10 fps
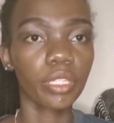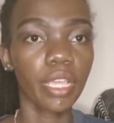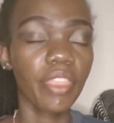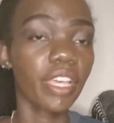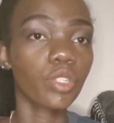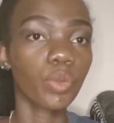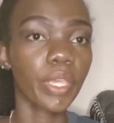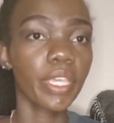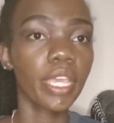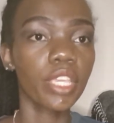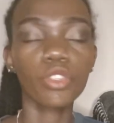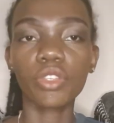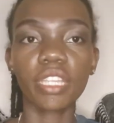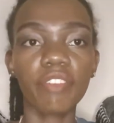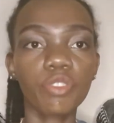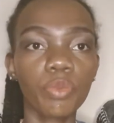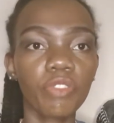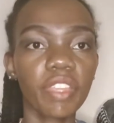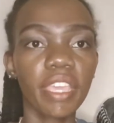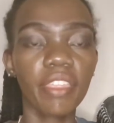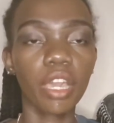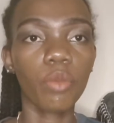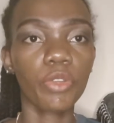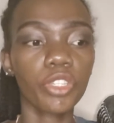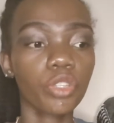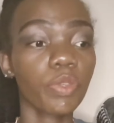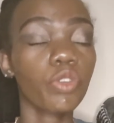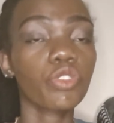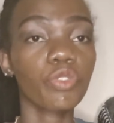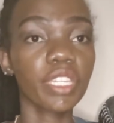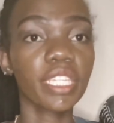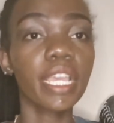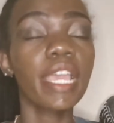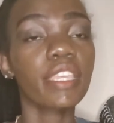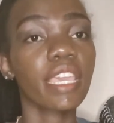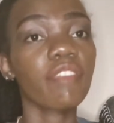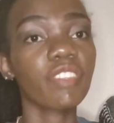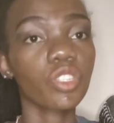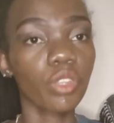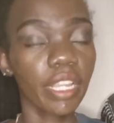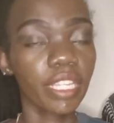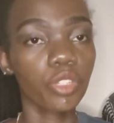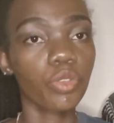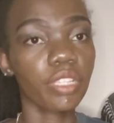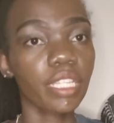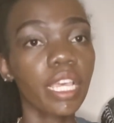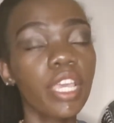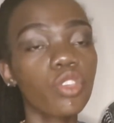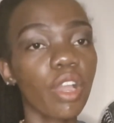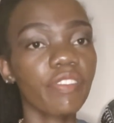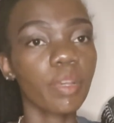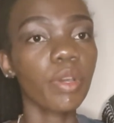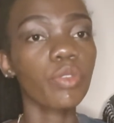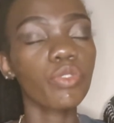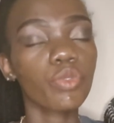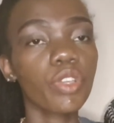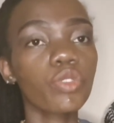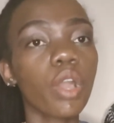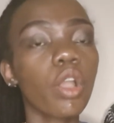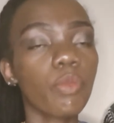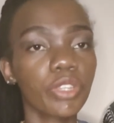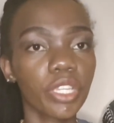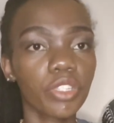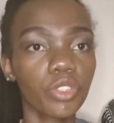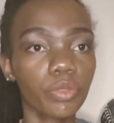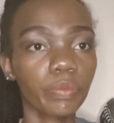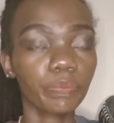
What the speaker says: And that way, you don't have to prove any other accommodation because already the invitation letter shows that you have someone who's going to accommodate you.